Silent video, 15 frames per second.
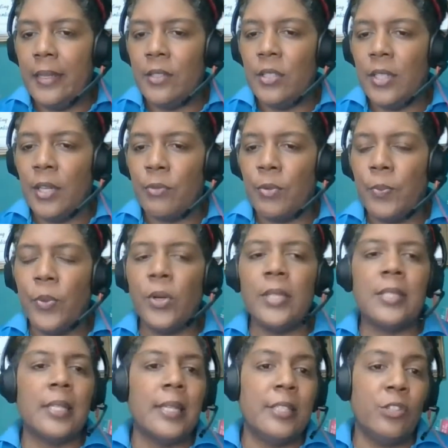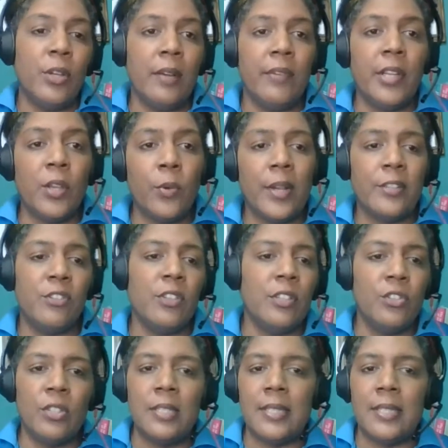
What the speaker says: incident reports. Unless you have any questions,